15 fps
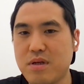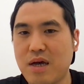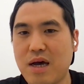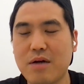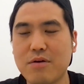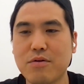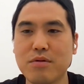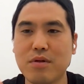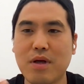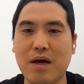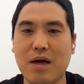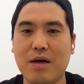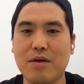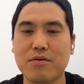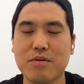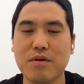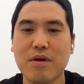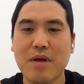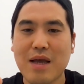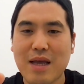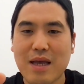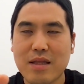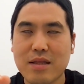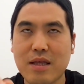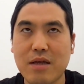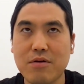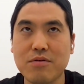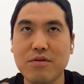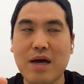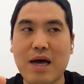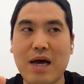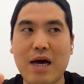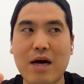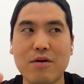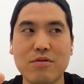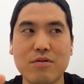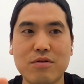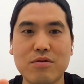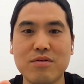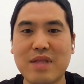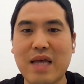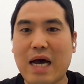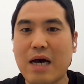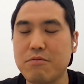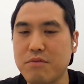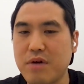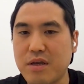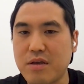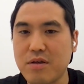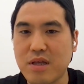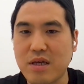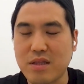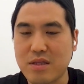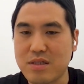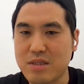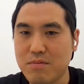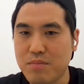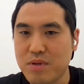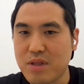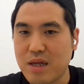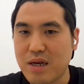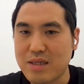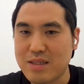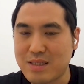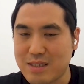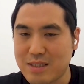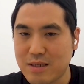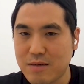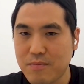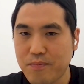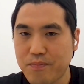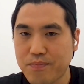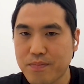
How don't I don't know they don't know how to downregulate the sympathetic system.